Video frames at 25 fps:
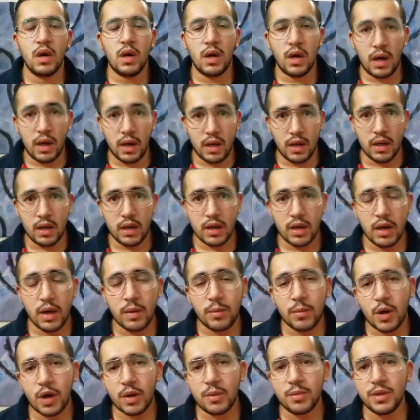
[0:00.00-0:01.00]
Hi,
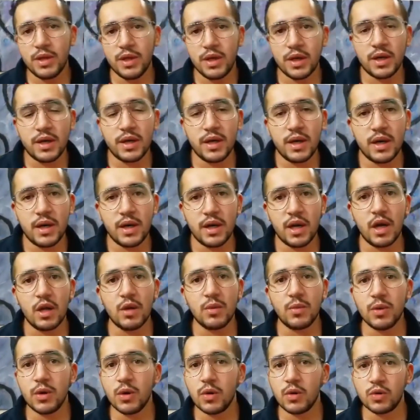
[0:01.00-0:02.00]
I'm Mohammed Yahya and
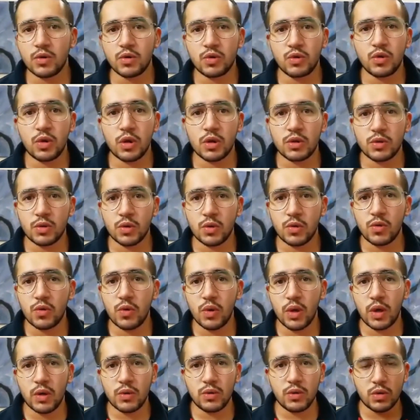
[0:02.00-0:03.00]
I'll be your instructor
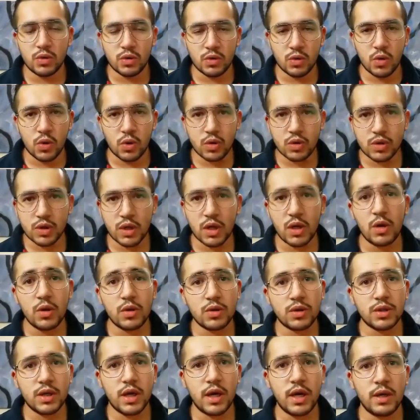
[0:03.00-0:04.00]
throughout this course
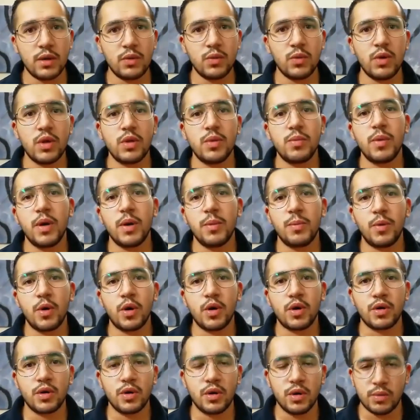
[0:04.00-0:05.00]
alongside with my
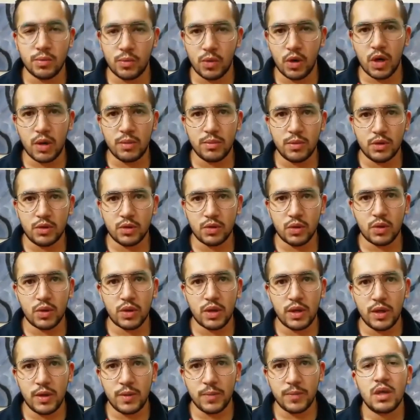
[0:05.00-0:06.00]
partner Mohammed
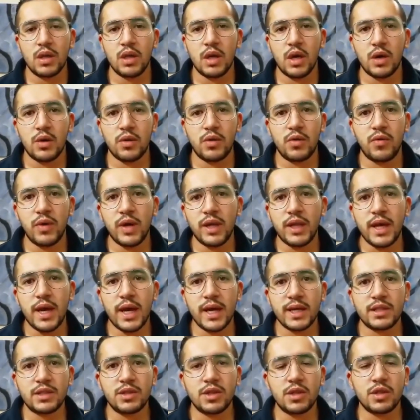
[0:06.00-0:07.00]
Turki. Now, the Red
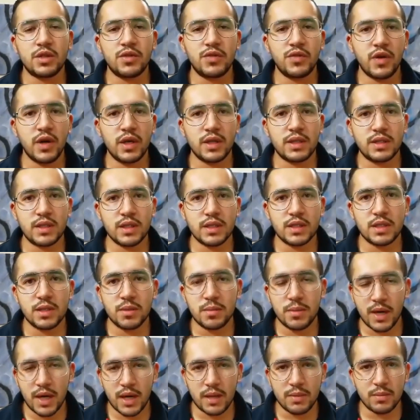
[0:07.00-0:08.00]
Hat Certified
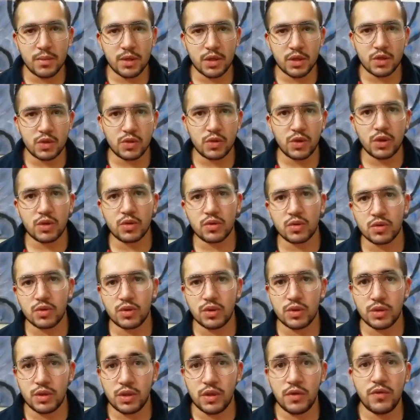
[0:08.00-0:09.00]
System Administrator
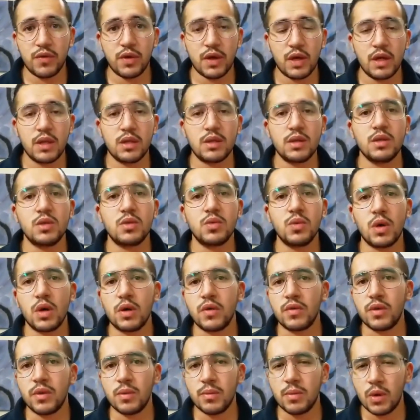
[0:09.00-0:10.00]
Certificate is one
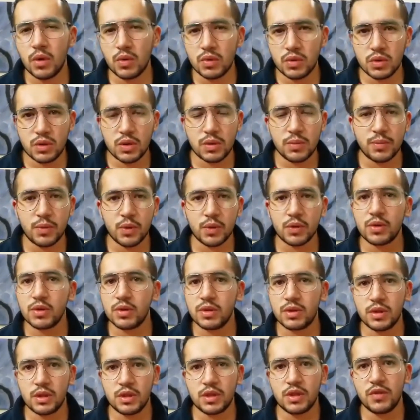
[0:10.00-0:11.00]
of the most
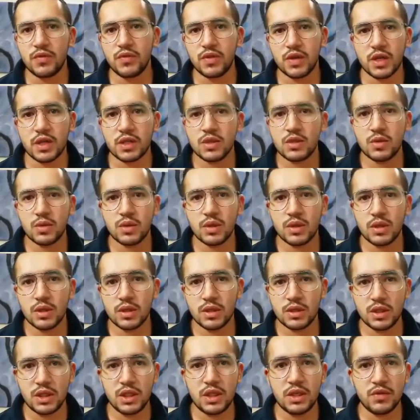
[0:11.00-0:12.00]
important certificates you can
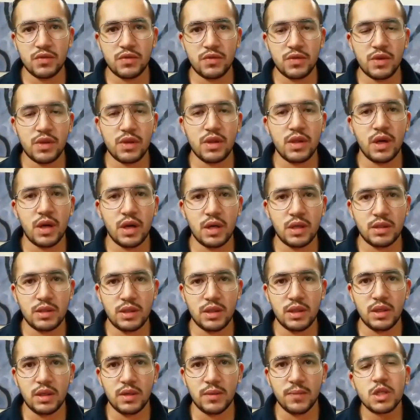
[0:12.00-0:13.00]
achieve in the IT,
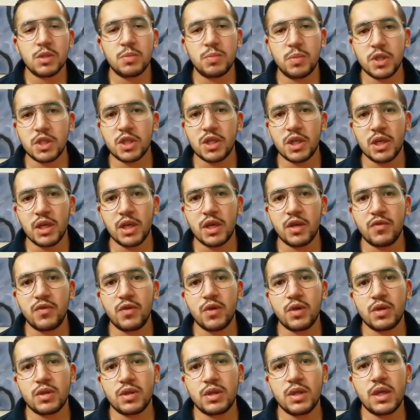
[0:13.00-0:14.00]
especially if
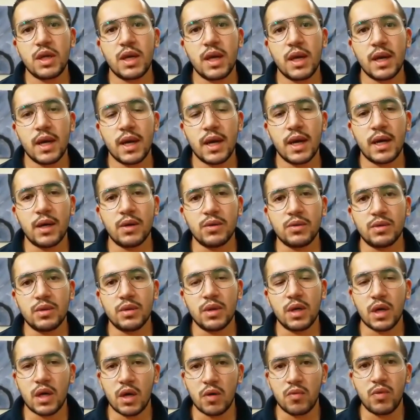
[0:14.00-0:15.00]
you are seeking out
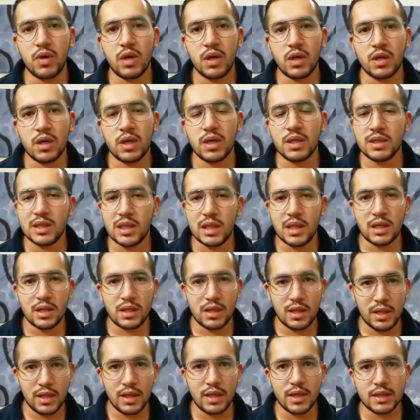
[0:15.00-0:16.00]
a career as a
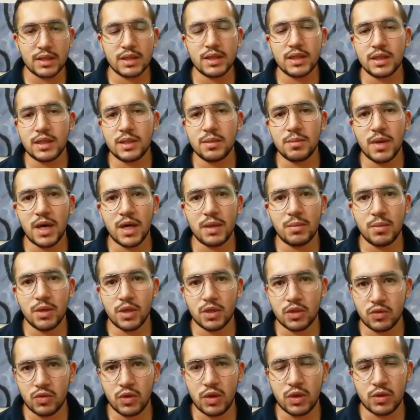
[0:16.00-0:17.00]
Linux System
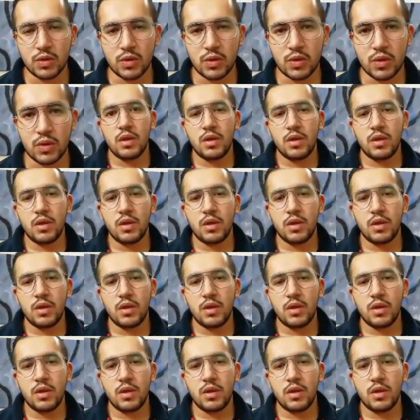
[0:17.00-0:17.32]
Administrator.